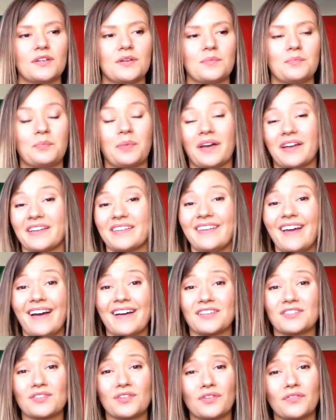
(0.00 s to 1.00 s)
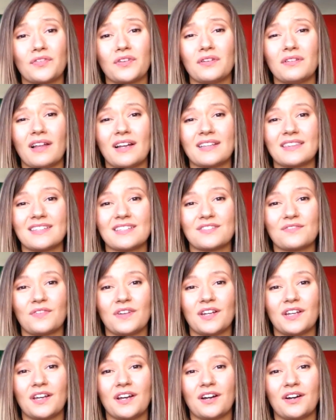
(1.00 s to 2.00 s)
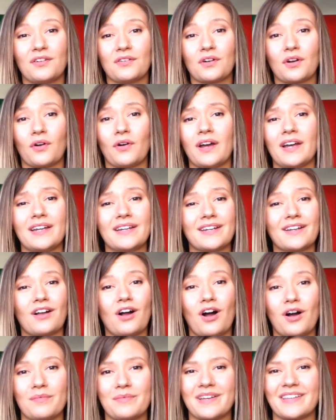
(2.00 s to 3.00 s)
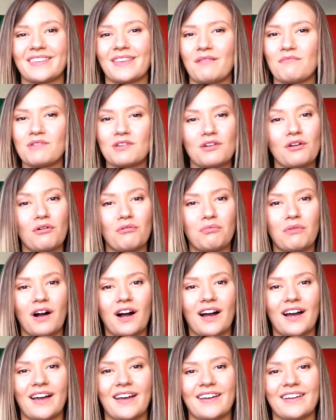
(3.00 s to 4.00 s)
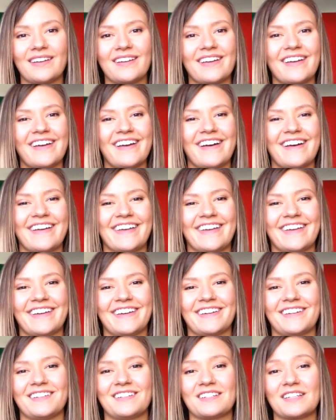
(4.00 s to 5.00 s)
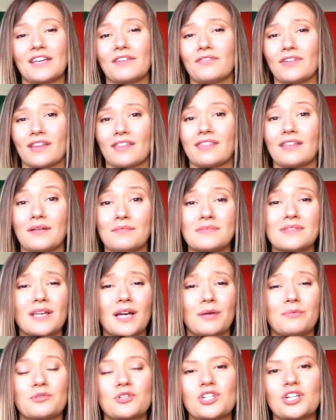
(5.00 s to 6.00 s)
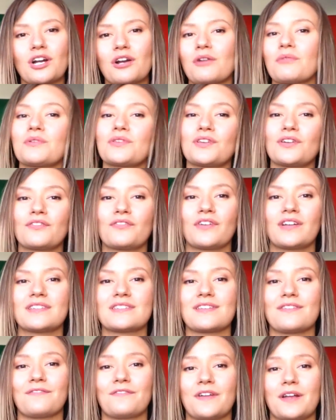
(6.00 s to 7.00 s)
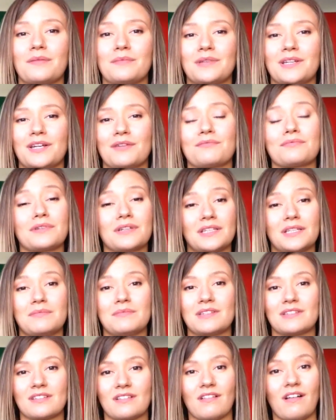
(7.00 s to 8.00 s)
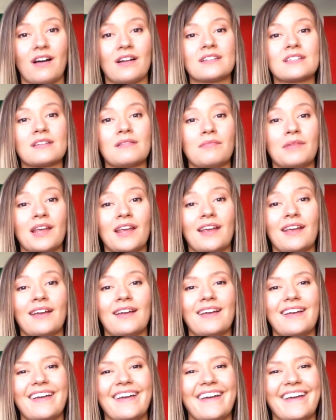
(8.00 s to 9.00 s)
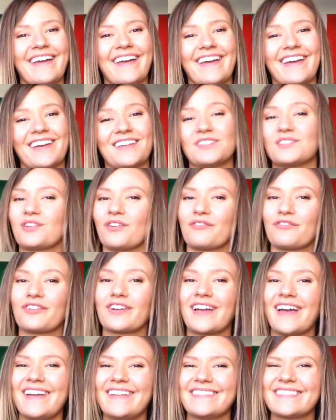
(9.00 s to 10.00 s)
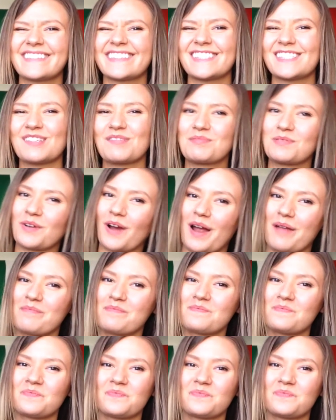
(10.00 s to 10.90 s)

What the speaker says: But yeah, so if you like this video, go ahead and comment and let me know why, and give it a thumbs up, share it with your friends and family. It really means a lot to me. And don't forget, subscribe.